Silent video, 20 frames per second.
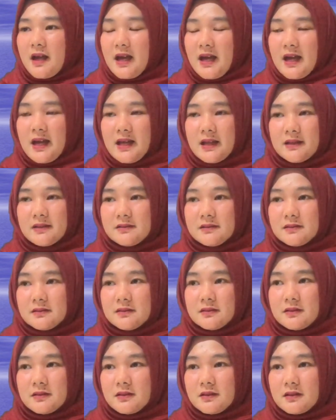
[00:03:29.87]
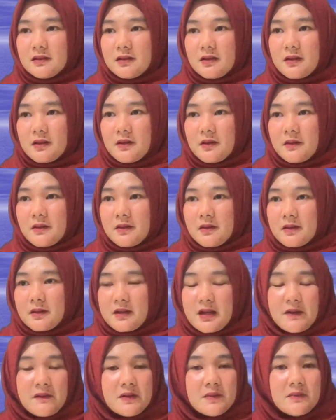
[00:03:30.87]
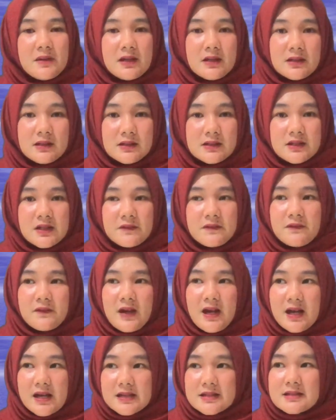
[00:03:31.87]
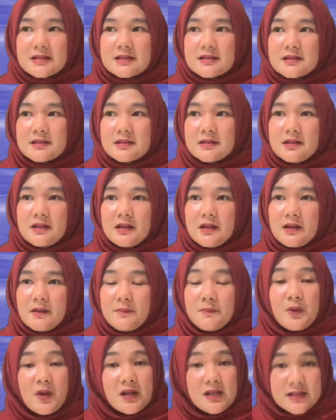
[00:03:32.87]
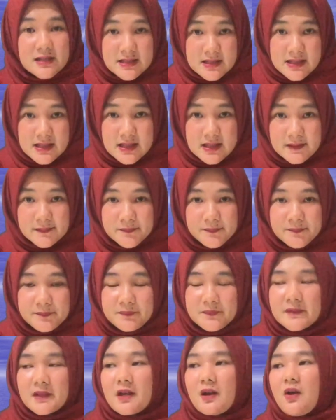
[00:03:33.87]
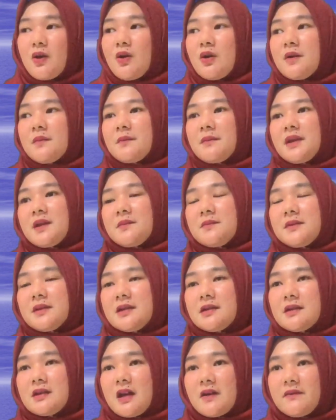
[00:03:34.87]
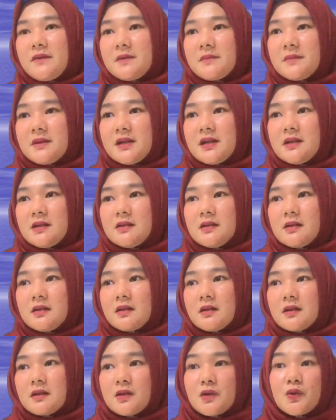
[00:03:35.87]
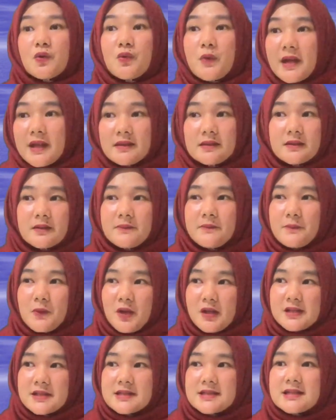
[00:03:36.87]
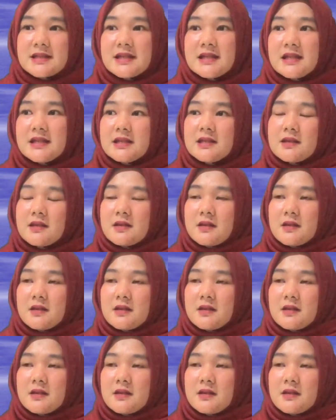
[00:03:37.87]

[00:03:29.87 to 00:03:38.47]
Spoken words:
And government give us the policy, or maybe government create the policy